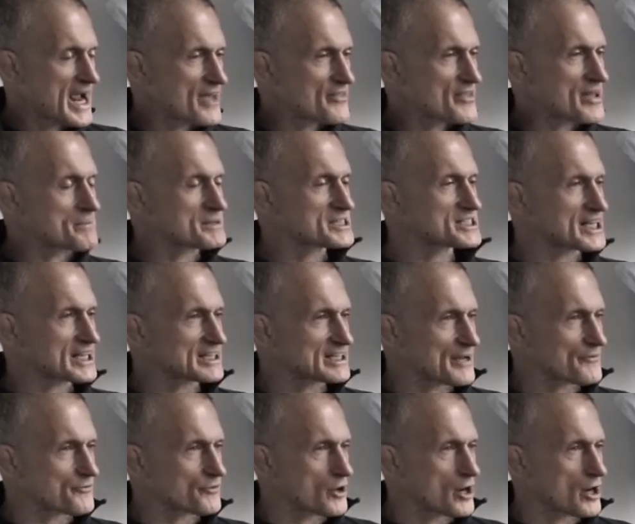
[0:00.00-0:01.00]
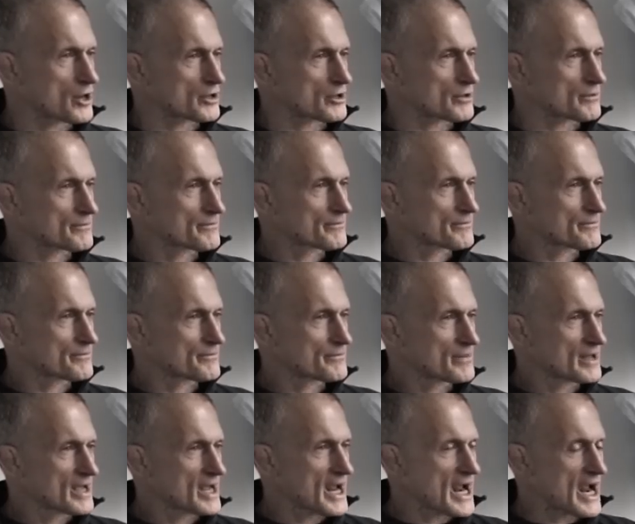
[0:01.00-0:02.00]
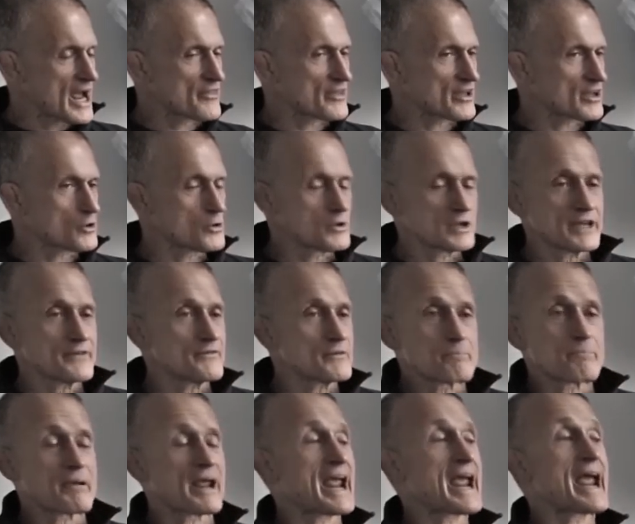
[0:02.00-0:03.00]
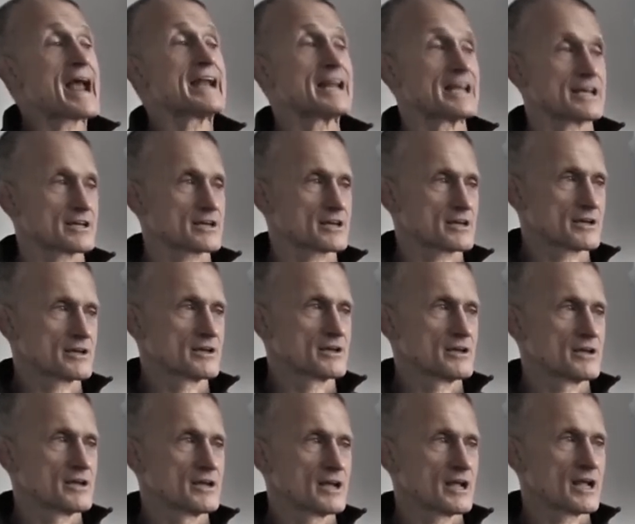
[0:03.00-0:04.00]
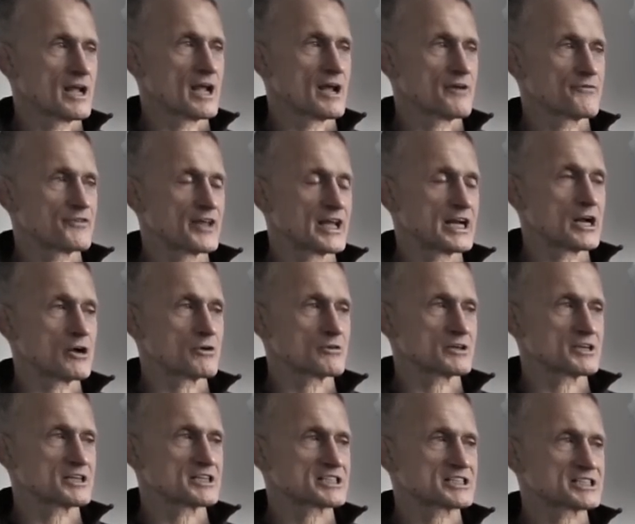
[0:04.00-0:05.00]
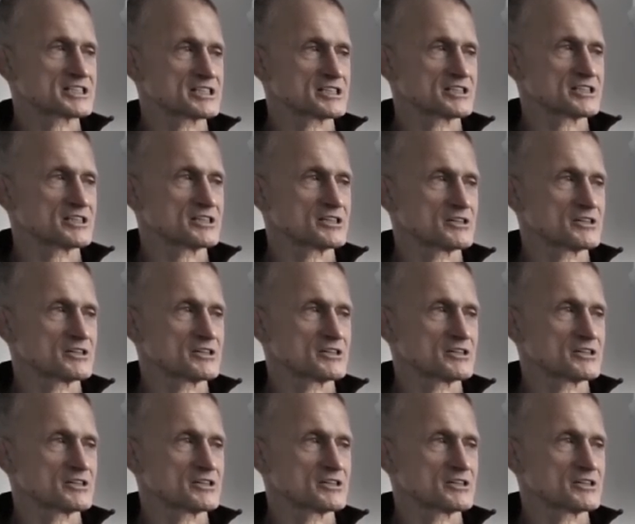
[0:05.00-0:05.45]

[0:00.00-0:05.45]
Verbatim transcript: and they mistake that for hunger mm-hmm. and they even panic if they don't